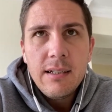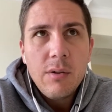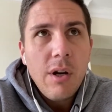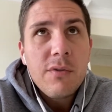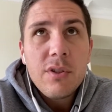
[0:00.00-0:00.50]

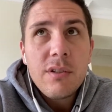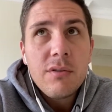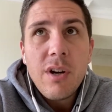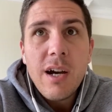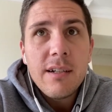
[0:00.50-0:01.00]
I've
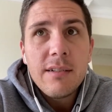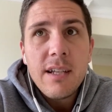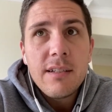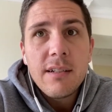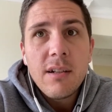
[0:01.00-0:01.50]
tried and
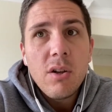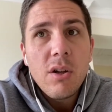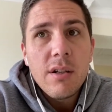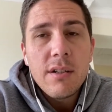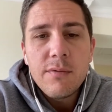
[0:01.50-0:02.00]
tested a
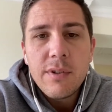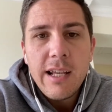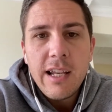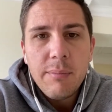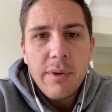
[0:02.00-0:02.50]
lot of different
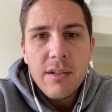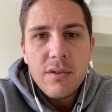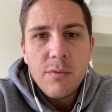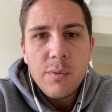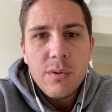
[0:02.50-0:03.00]
landing page
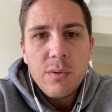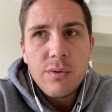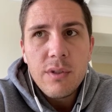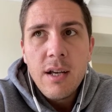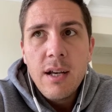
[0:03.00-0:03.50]
software
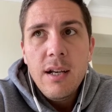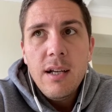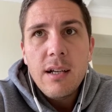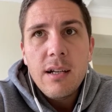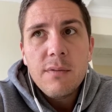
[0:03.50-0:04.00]
tools.
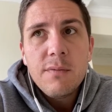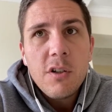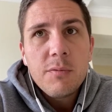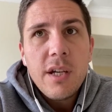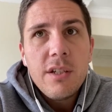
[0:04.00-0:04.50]

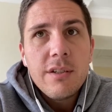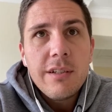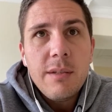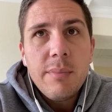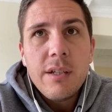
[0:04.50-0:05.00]
Fast pages,
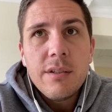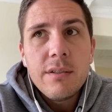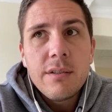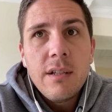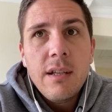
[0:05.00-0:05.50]
lead
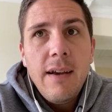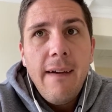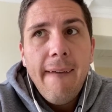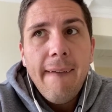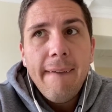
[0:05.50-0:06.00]
pages.
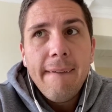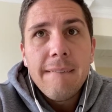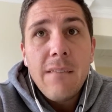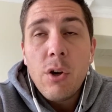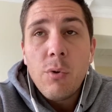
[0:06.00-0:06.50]

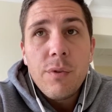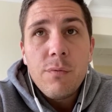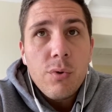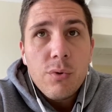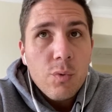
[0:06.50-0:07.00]
We've
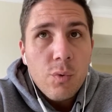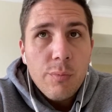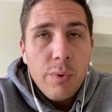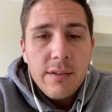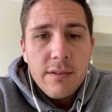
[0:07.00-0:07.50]
used
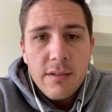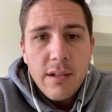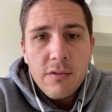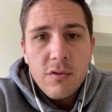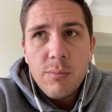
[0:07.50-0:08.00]
WordPress as an
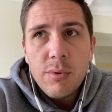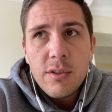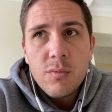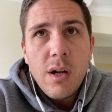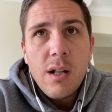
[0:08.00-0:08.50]
example
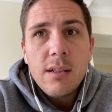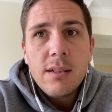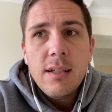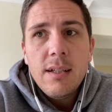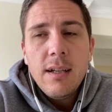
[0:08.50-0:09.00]
as well.
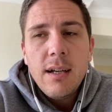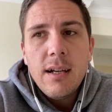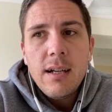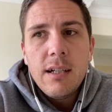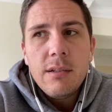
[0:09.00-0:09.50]

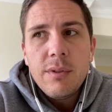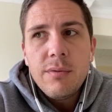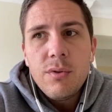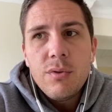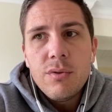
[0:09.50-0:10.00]

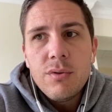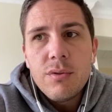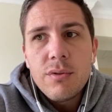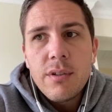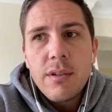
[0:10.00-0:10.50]
We've
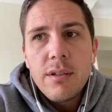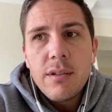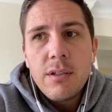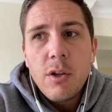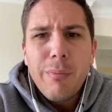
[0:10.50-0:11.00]
used,
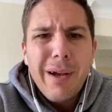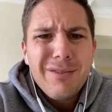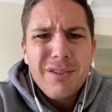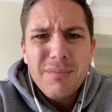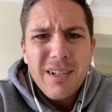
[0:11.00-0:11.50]

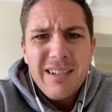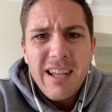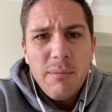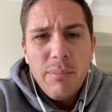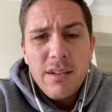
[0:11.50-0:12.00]
MailChimp does
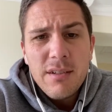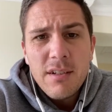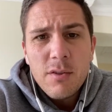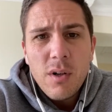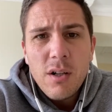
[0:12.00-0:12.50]
landing pages
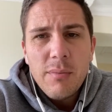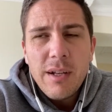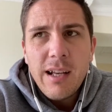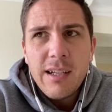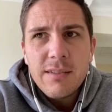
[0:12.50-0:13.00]
as well, but
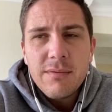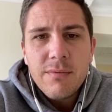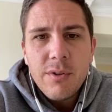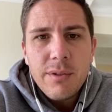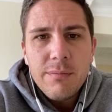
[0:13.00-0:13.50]
like it's
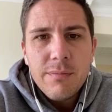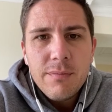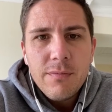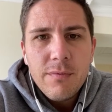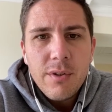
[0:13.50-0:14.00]
very,
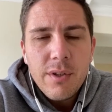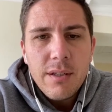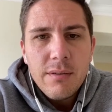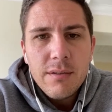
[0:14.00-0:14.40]
very